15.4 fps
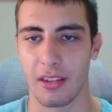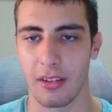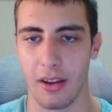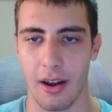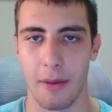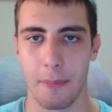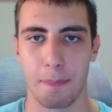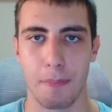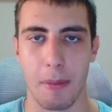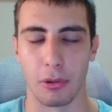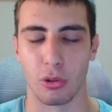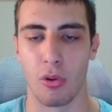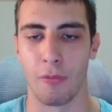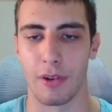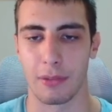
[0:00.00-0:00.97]
get
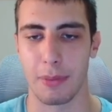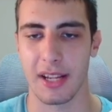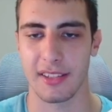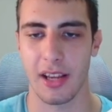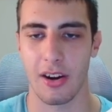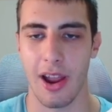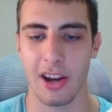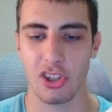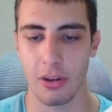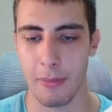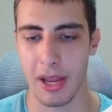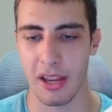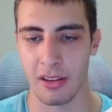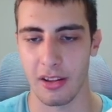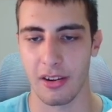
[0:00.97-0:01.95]
people to convert, because they're
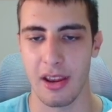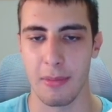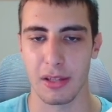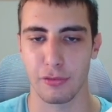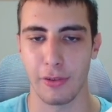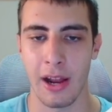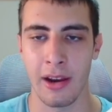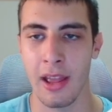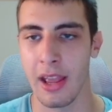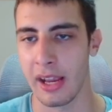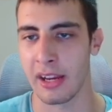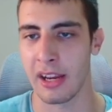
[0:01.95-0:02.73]
actually making their emails fun,